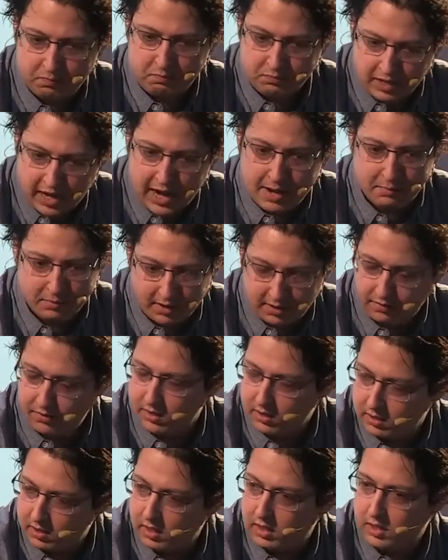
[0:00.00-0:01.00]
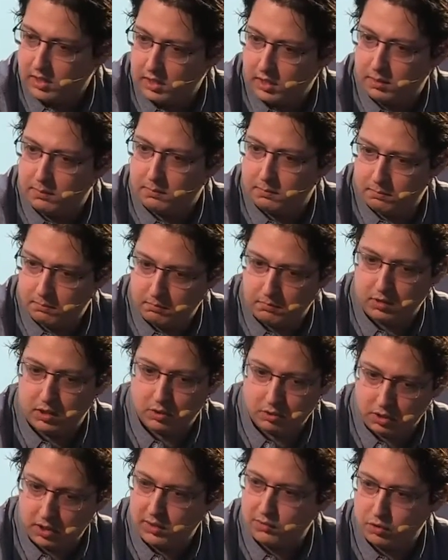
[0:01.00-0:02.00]
time definitely
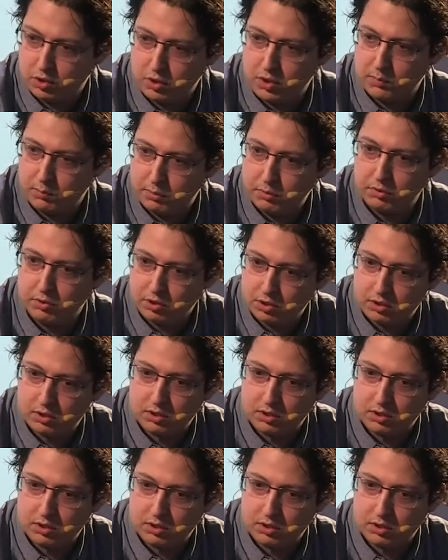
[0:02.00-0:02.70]
gives you a boost.